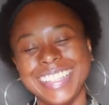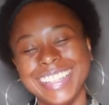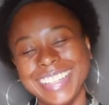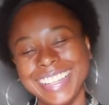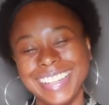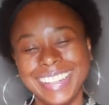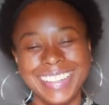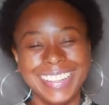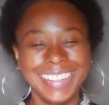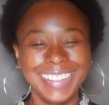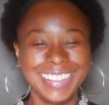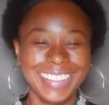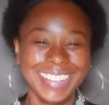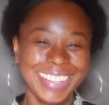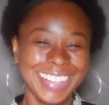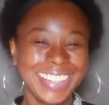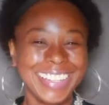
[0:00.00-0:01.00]

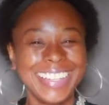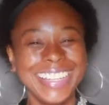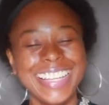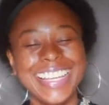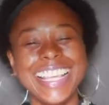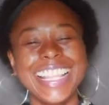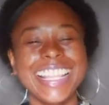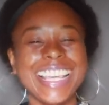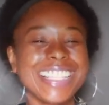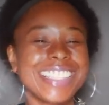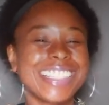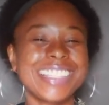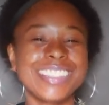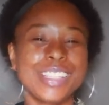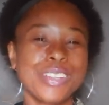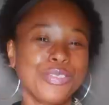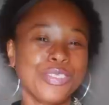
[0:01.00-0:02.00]
That's
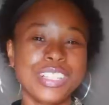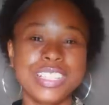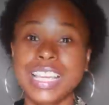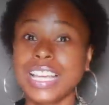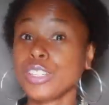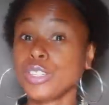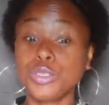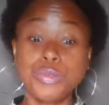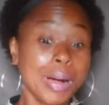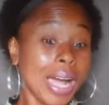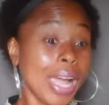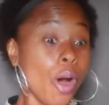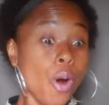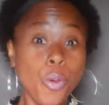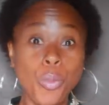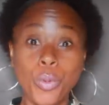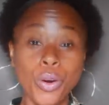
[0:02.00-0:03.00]
the difference. I do my
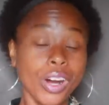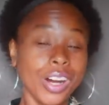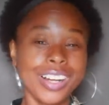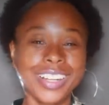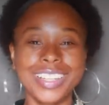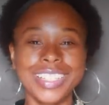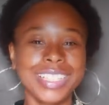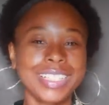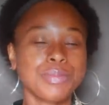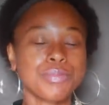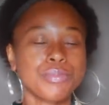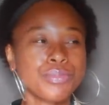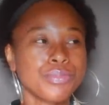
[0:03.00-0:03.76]
homework, honey.